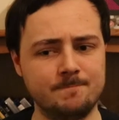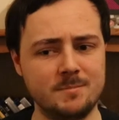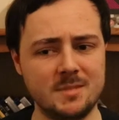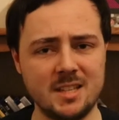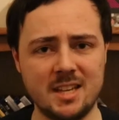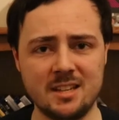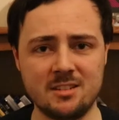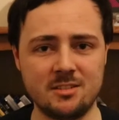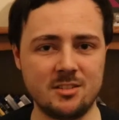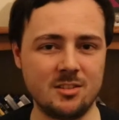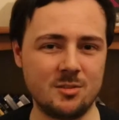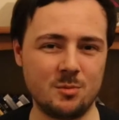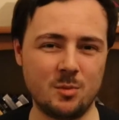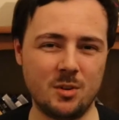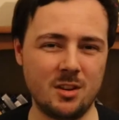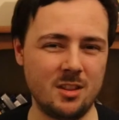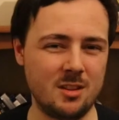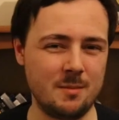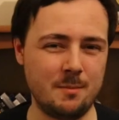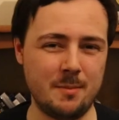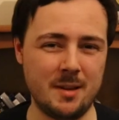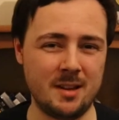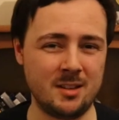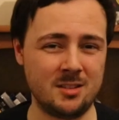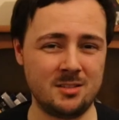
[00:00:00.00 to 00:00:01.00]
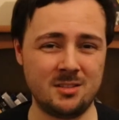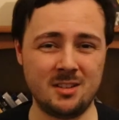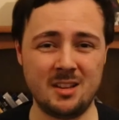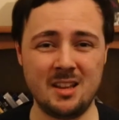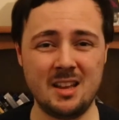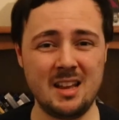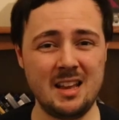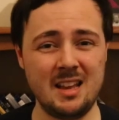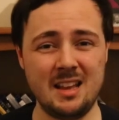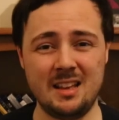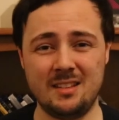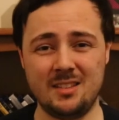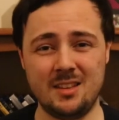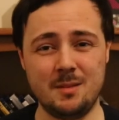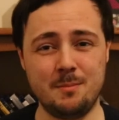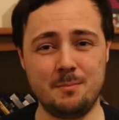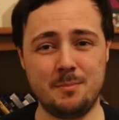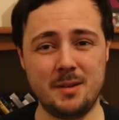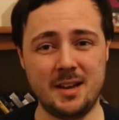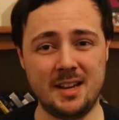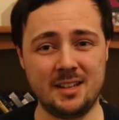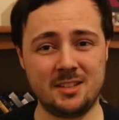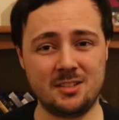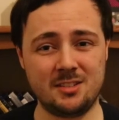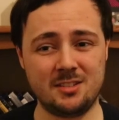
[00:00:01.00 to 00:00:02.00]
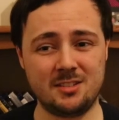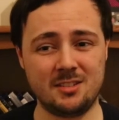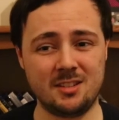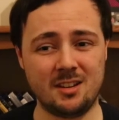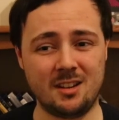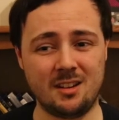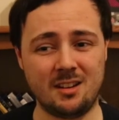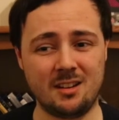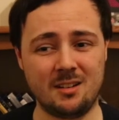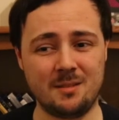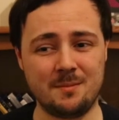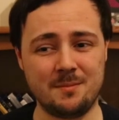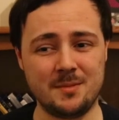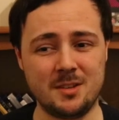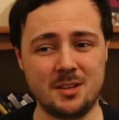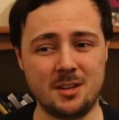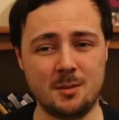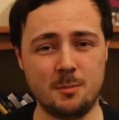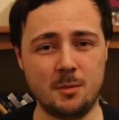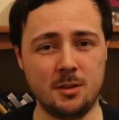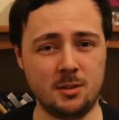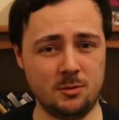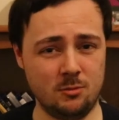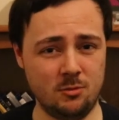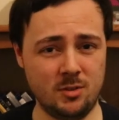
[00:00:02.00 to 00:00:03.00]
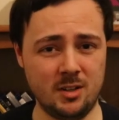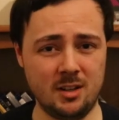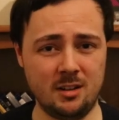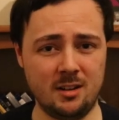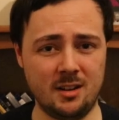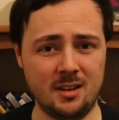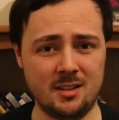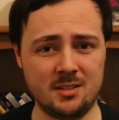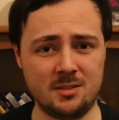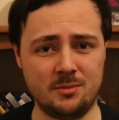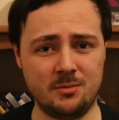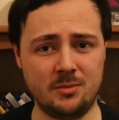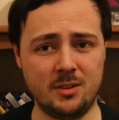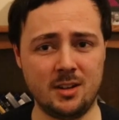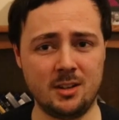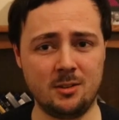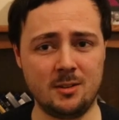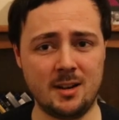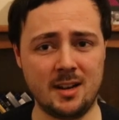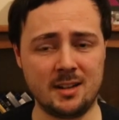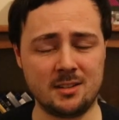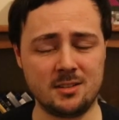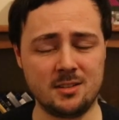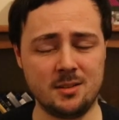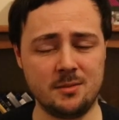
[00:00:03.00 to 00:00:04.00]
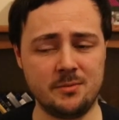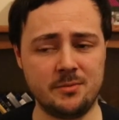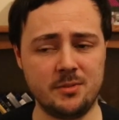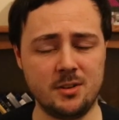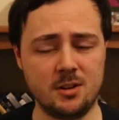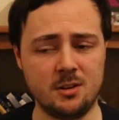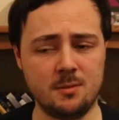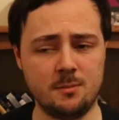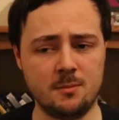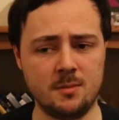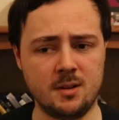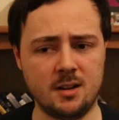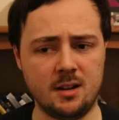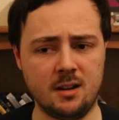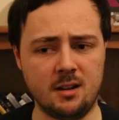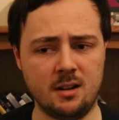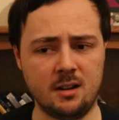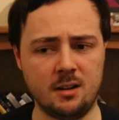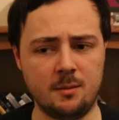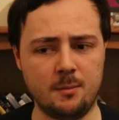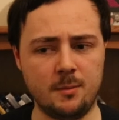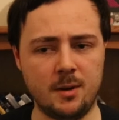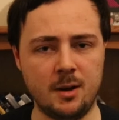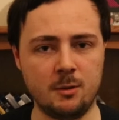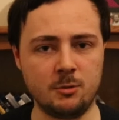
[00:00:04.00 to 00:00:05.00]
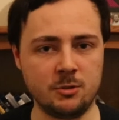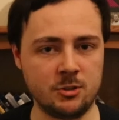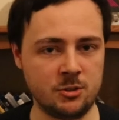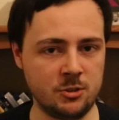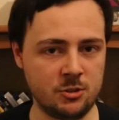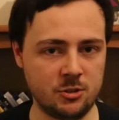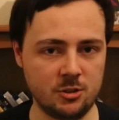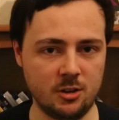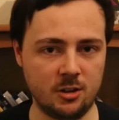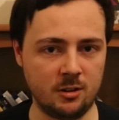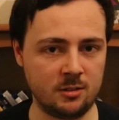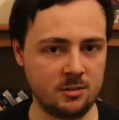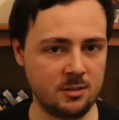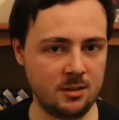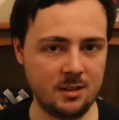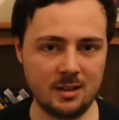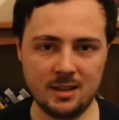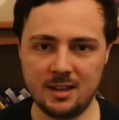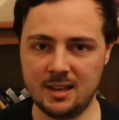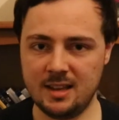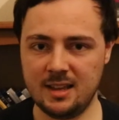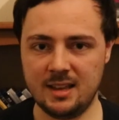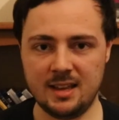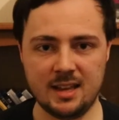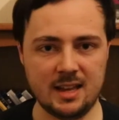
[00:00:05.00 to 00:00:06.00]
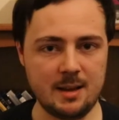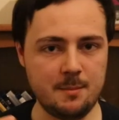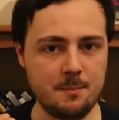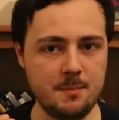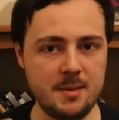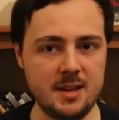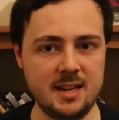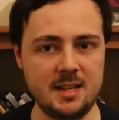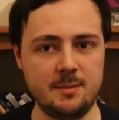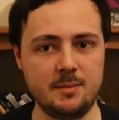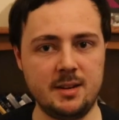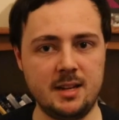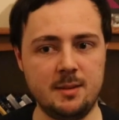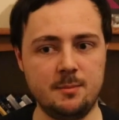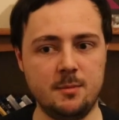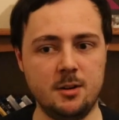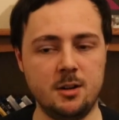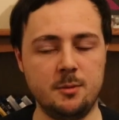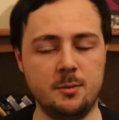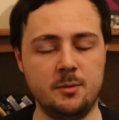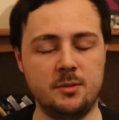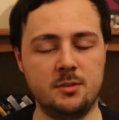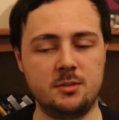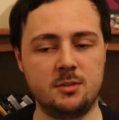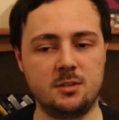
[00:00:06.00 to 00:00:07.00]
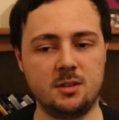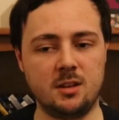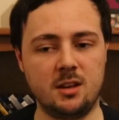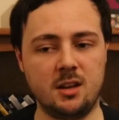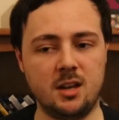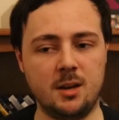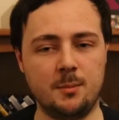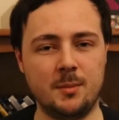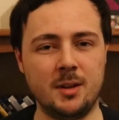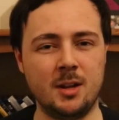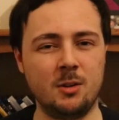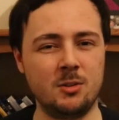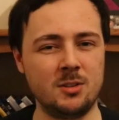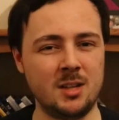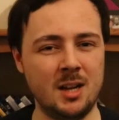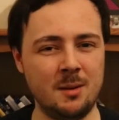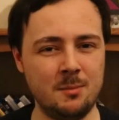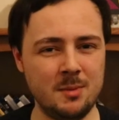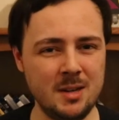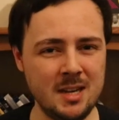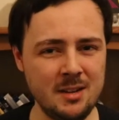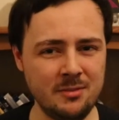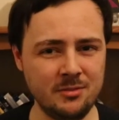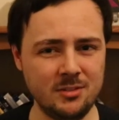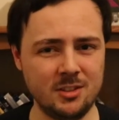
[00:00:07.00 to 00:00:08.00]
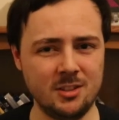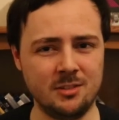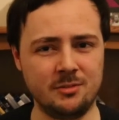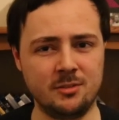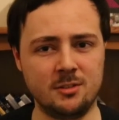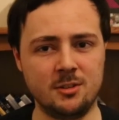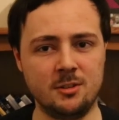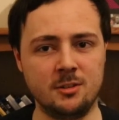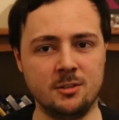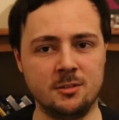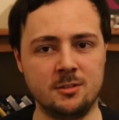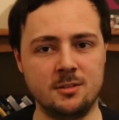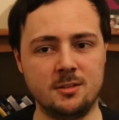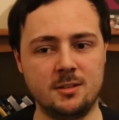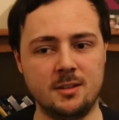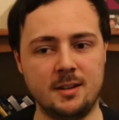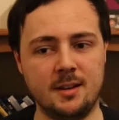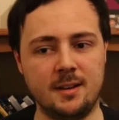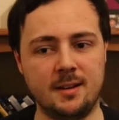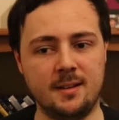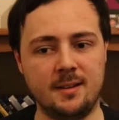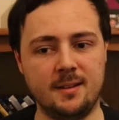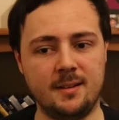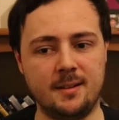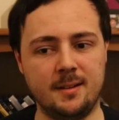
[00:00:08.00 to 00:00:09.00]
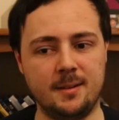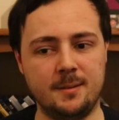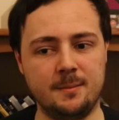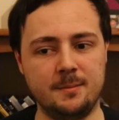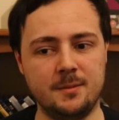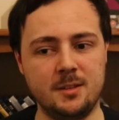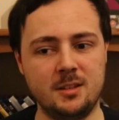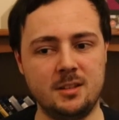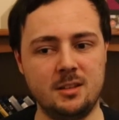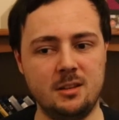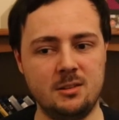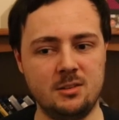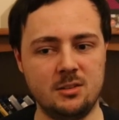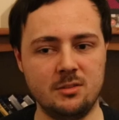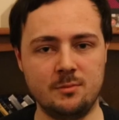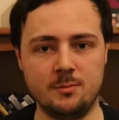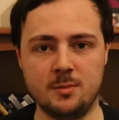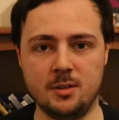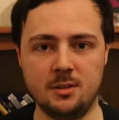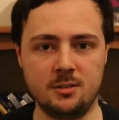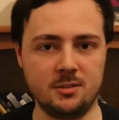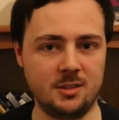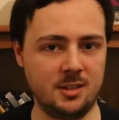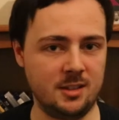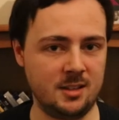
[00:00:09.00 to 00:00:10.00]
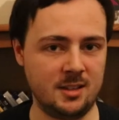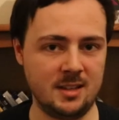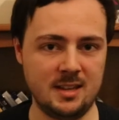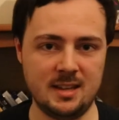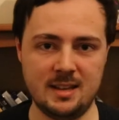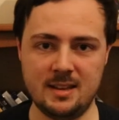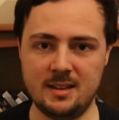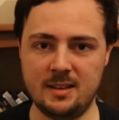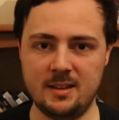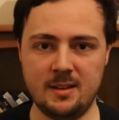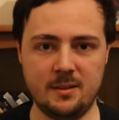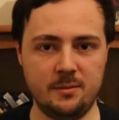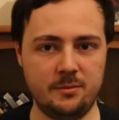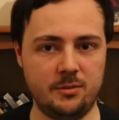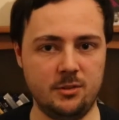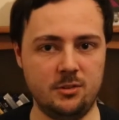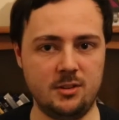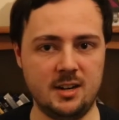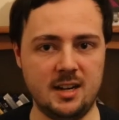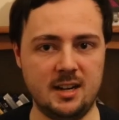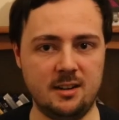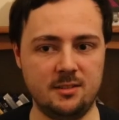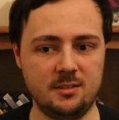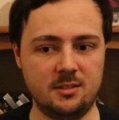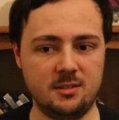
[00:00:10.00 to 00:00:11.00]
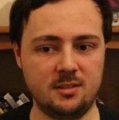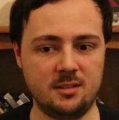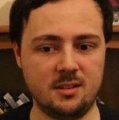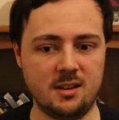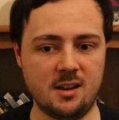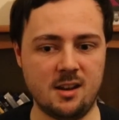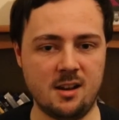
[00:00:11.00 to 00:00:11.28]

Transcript: it's just one of the best, you know, most realised final acts in a film. I was shocked at many, many moments, and I was uplifted, of course. The use of music throughout